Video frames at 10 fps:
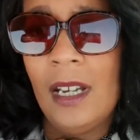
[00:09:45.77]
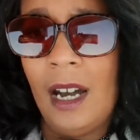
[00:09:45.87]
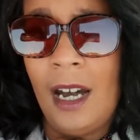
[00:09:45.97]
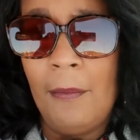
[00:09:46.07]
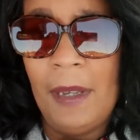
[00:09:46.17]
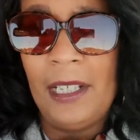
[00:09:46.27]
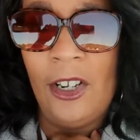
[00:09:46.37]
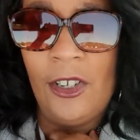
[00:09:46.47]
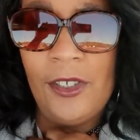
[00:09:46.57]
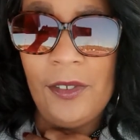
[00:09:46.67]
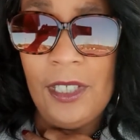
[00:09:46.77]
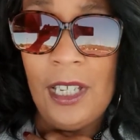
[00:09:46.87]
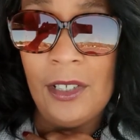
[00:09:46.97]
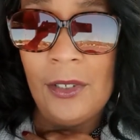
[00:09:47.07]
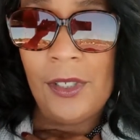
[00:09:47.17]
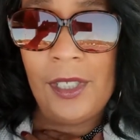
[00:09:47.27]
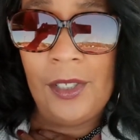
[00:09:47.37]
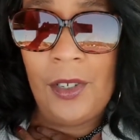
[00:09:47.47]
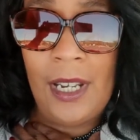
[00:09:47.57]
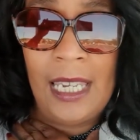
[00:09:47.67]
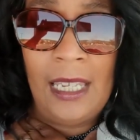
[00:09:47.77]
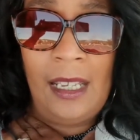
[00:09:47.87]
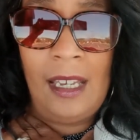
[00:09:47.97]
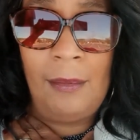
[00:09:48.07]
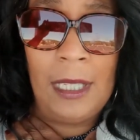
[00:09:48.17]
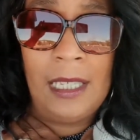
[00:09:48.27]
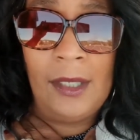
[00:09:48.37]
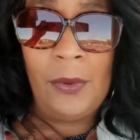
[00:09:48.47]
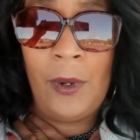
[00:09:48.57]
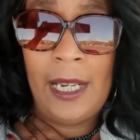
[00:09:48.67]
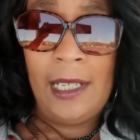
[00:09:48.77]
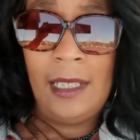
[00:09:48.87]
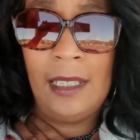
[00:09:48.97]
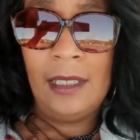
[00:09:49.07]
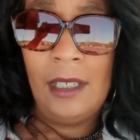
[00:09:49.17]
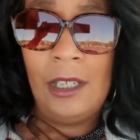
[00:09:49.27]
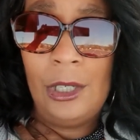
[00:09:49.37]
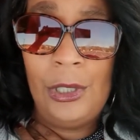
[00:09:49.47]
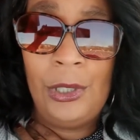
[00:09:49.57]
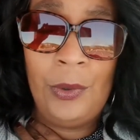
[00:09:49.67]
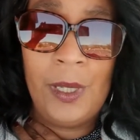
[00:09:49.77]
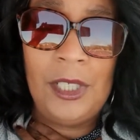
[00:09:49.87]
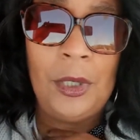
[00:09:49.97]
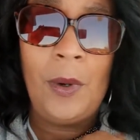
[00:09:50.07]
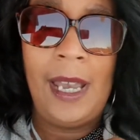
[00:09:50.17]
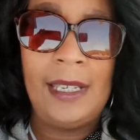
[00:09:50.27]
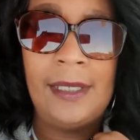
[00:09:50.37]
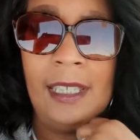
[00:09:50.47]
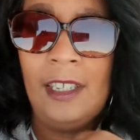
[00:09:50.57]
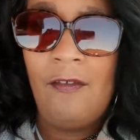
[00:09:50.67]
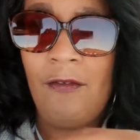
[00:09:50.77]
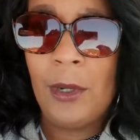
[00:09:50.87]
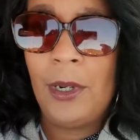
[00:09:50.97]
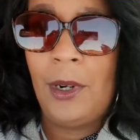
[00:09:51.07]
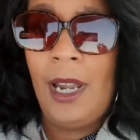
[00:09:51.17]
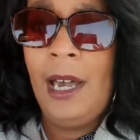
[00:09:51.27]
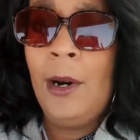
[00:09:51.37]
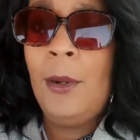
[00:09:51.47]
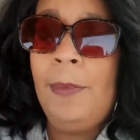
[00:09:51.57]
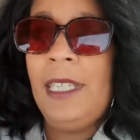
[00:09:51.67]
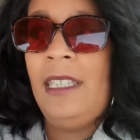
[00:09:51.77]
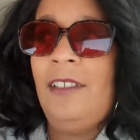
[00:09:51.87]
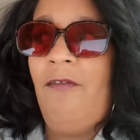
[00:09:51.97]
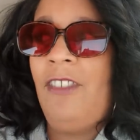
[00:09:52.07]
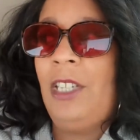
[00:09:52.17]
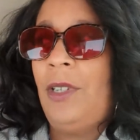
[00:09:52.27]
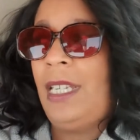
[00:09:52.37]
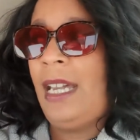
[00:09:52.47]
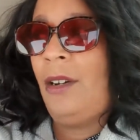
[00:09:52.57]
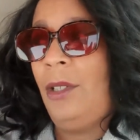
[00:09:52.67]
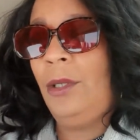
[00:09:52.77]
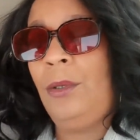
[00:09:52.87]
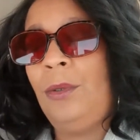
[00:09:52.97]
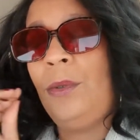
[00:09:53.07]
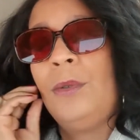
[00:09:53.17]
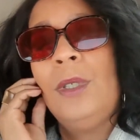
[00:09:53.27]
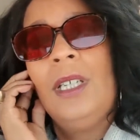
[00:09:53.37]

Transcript: And her younger sister Hannah begins writing to Rachel asking for her help in figuring out who